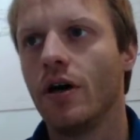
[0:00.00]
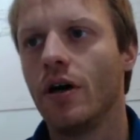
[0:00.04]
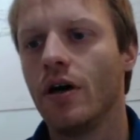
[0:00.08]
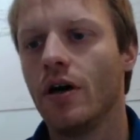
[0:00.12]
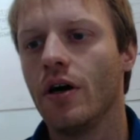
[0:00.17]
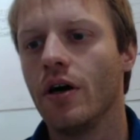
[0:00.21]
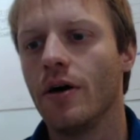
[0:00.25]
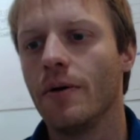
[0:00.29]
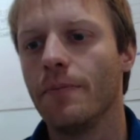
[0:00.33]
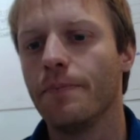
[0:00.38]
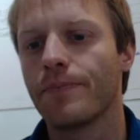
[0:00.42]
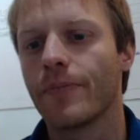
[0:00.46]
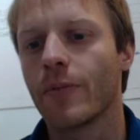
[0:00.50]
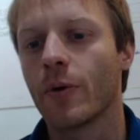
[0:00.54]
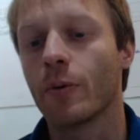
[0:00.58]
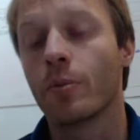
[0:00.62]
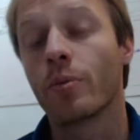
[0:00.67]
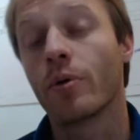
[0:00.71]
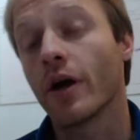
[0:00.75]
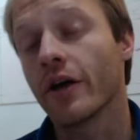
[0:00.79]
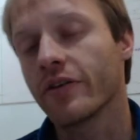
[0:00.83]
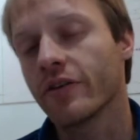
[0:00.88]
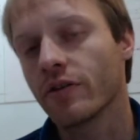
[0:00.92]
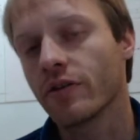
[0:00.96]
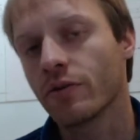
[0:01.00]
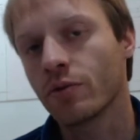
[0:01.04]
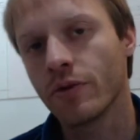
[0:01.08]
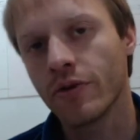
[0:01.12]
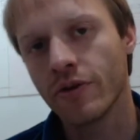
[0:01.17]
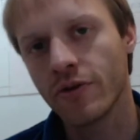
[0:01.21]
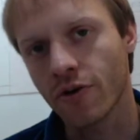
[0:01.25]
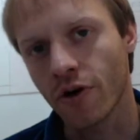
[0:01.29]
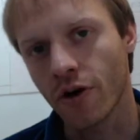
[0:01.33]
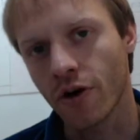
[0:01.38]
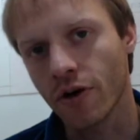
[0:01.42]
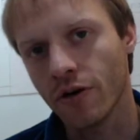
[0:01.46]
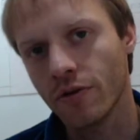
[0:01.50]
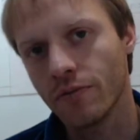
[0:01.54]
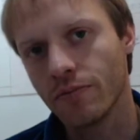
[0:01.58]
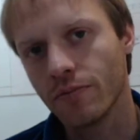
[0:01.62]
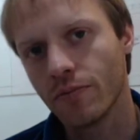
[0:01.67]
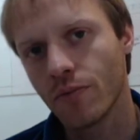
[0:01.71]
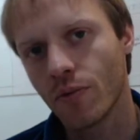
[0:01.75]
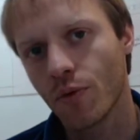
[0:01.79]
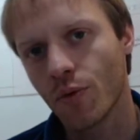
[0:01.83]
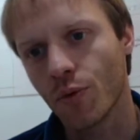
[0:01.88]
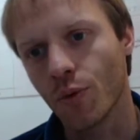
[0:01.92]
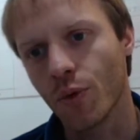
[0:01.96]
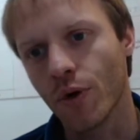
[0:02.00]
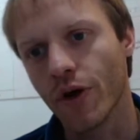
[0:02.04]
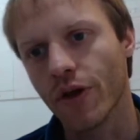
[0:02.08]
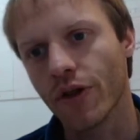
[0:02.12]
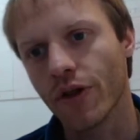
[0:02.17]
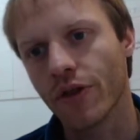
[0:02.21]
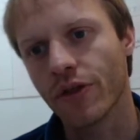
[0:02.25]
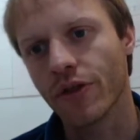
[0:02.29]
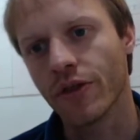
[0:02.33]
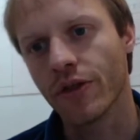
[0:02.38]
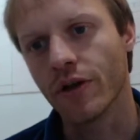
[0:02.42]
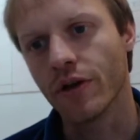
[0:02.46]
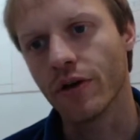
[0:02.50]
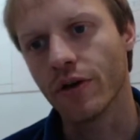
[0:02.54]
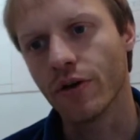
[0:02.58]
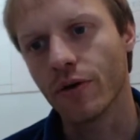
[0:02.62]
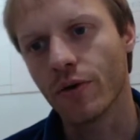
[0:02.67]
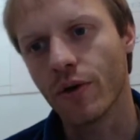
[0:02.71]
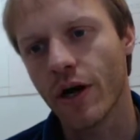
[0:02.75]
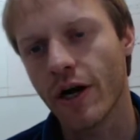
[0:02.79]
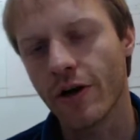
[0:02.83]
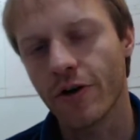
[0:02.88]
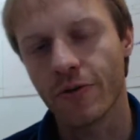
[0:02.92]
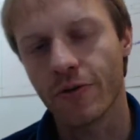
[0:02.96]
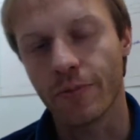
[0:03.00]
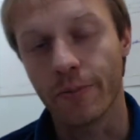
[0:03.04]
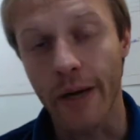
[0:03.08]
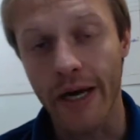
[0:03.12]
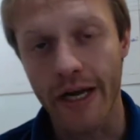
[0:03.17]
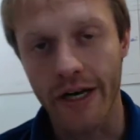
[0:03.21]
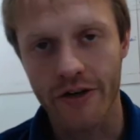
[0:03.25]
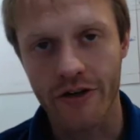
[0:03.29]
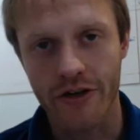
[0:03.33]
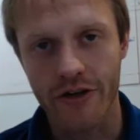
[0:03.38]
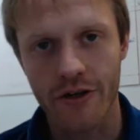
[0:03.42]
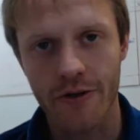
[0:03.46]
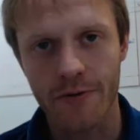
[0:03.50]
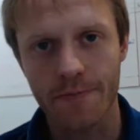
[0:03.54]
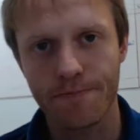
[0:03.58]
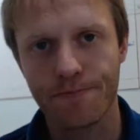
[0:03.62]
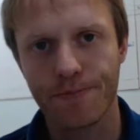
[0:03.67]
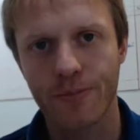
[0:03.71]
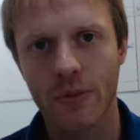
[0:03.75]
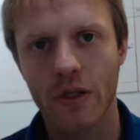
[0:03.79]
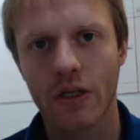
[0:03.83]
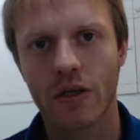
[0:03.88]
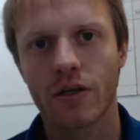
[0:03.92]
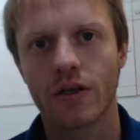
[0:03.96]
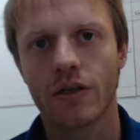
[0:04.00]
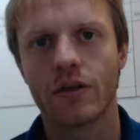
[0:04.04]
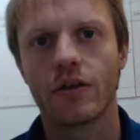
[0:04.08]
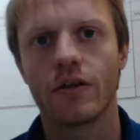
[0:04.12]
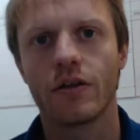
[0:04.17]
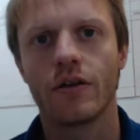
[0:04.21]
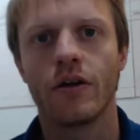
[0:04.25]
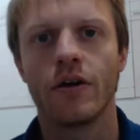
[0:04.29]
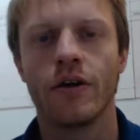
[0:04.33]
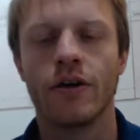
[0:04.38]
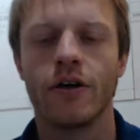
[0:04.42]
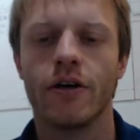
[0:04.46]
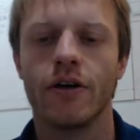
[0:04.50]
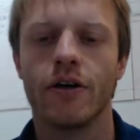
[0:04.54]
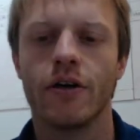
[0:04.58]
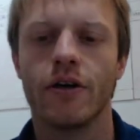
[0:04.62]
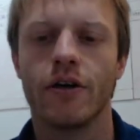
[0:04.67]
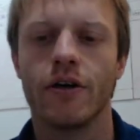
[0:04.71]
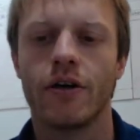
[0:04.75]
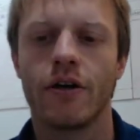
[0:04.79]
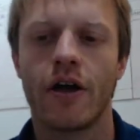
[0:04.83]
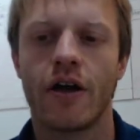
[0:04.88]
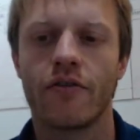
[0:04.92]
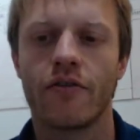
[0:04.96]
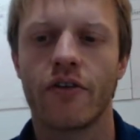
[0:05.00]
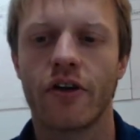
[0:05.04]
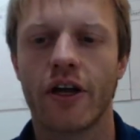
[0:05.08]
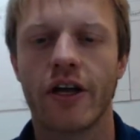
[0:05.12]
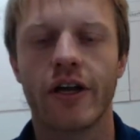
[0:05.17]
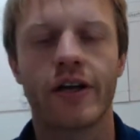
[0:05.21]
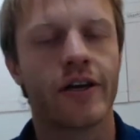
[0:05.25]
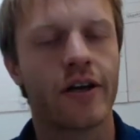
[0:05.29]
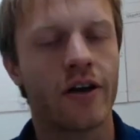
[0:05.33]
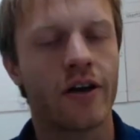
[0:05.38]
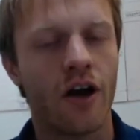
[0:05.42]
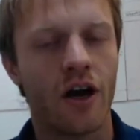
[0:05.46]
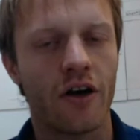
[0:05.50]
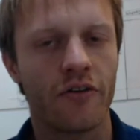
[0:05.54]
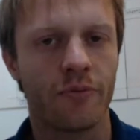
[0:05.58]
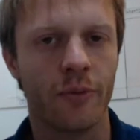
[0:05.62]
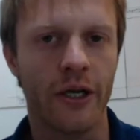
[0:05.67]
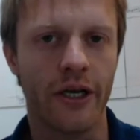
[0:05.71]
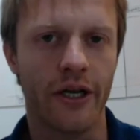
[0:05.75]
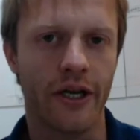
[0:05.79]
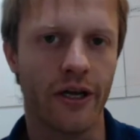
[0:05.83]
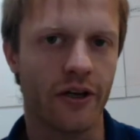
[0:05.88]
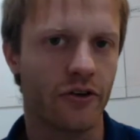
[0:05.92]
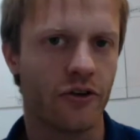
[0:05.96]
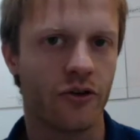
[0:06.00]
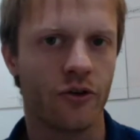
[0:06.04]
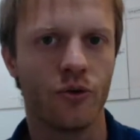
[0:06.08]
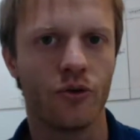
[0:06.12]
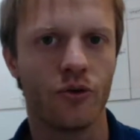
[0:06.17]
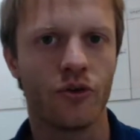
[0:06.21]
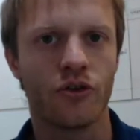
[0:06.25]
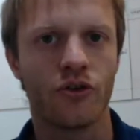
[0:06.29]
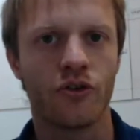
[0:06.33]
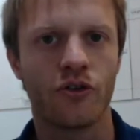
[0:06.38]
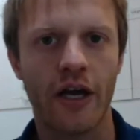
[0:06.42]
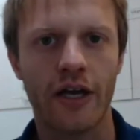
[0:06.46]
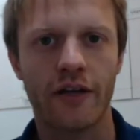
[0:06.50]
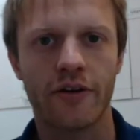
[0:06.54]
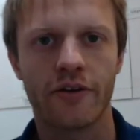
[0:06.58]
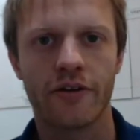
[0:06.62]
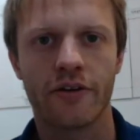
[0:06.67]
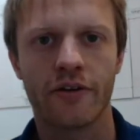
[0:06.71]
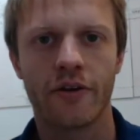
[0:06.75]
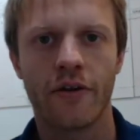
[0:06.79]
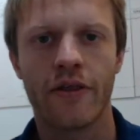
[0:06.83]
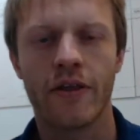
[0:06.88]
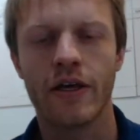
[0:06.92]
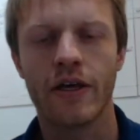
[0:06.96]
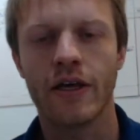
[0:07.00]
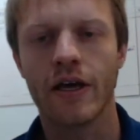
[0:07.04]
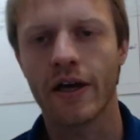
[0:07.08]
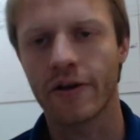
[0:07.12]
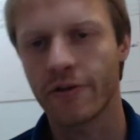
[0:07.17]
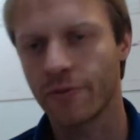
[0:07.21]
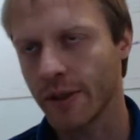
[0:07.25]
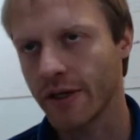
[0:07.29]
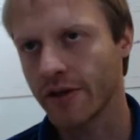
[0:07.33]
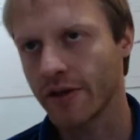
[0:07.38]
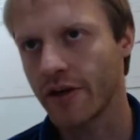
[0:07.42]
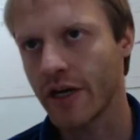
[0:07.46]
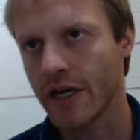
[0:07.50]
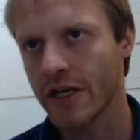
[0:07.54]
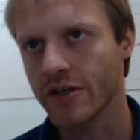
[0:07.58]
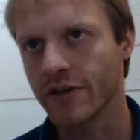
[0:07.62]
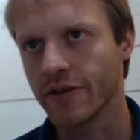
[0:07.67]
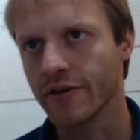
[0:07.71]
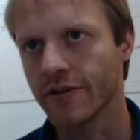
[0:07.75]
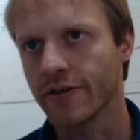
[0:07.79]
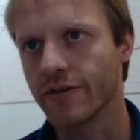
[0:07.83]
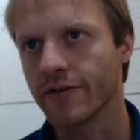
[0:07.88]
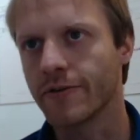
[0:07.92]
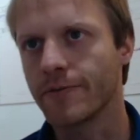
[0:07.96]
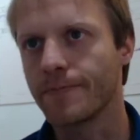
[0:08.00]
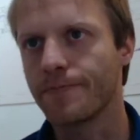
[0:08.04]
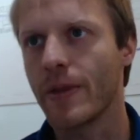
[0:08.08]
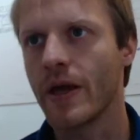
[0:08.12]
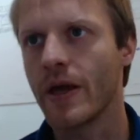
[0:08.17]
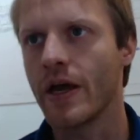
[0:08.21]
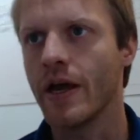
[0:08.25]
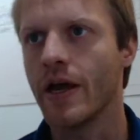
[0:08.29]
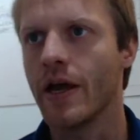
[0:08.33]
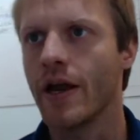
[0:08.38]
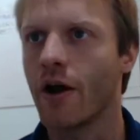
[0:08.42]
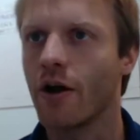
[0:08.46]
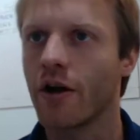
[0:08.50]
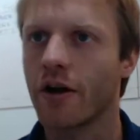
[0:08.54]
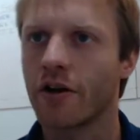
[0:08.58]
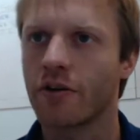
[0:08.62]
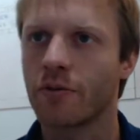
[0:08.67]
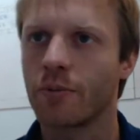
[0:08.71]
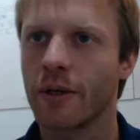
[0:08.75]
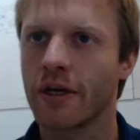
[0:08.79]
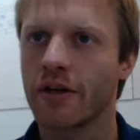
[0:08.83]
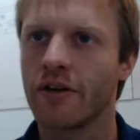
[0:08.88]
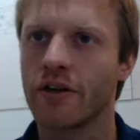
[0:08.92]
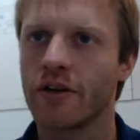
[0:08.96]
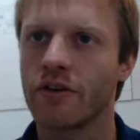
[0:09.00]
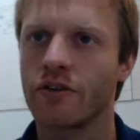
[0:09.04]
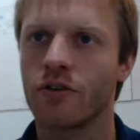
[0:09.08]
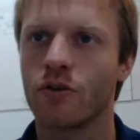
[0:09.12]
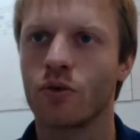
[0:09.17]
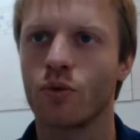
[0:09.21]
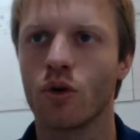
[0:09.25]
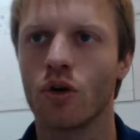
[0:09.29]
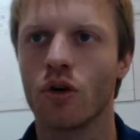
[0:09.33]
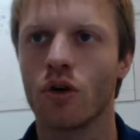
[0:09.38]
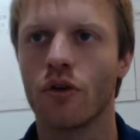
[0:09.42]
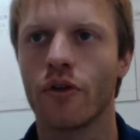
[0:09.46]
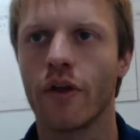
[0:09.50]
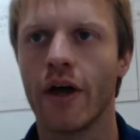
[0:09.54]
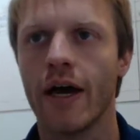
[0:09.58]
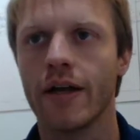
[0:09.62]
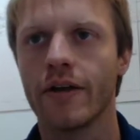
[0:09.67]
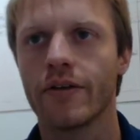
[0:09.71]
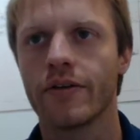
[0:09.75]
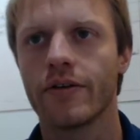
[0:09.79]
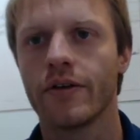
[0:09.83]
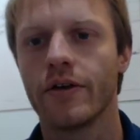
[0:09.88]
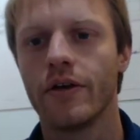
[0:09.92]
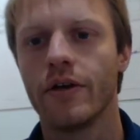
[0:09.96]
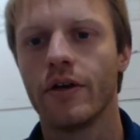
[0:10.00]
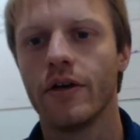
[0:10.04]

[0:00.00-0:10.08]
Um, the process would start with the new hire's manager uh, having a kickoff meeting to set the expectations. And our expectations were that